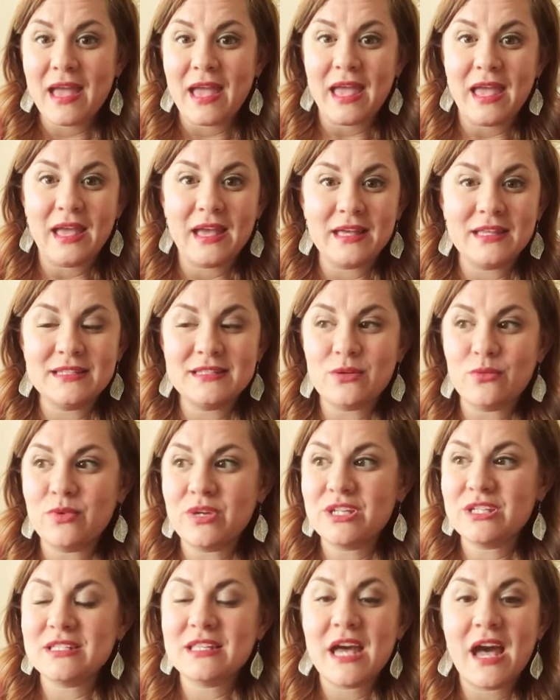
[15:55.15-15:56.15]
And
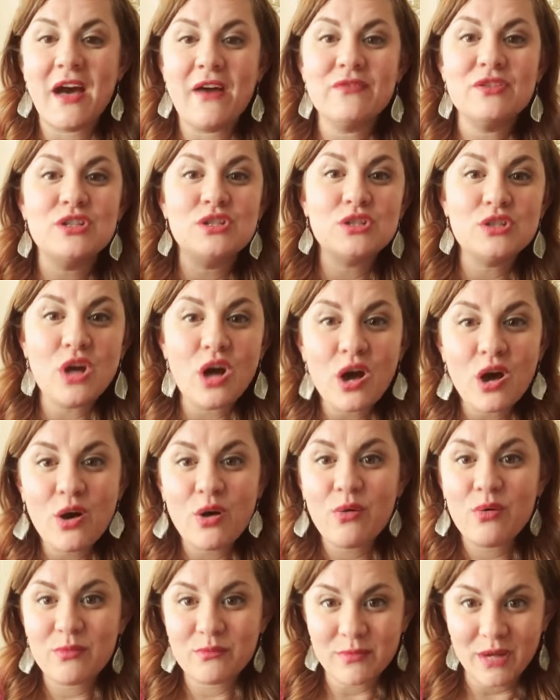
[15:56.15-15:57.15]
we just have
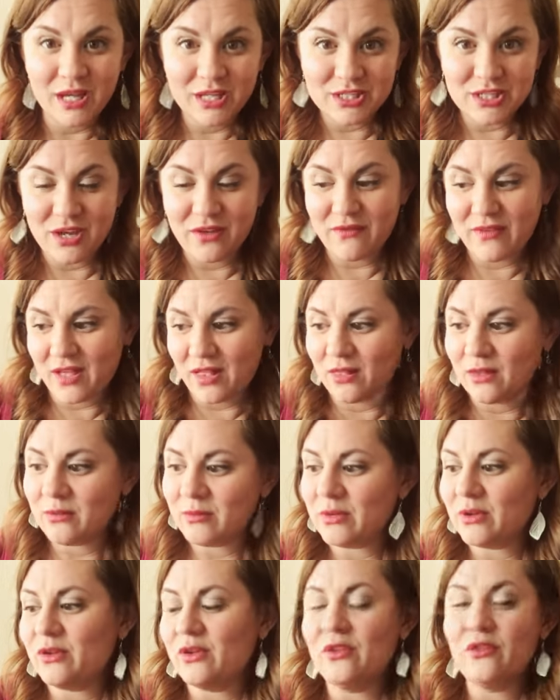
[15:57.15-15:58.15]
so much
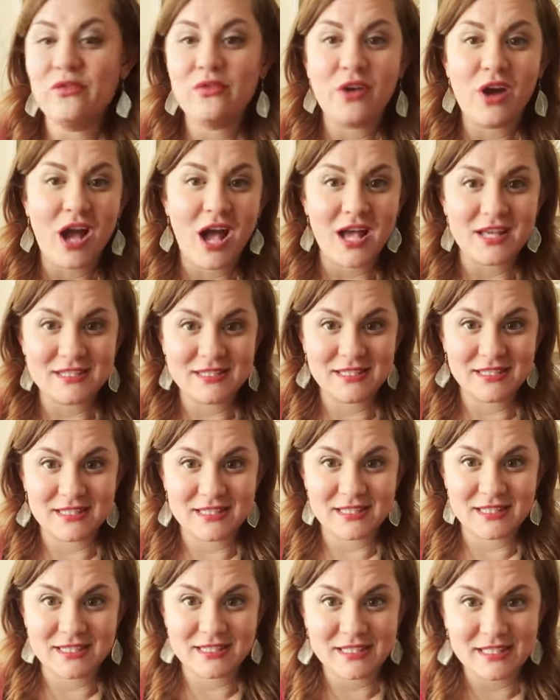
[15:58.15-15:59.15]
available for us to
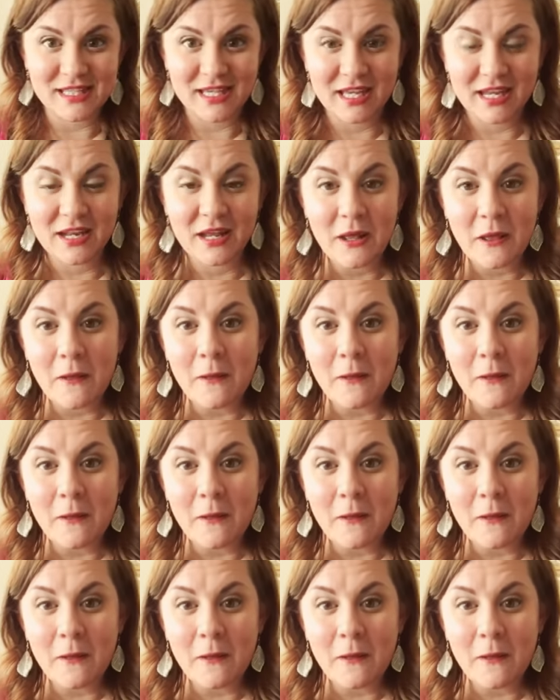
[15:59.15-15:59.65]
succeed.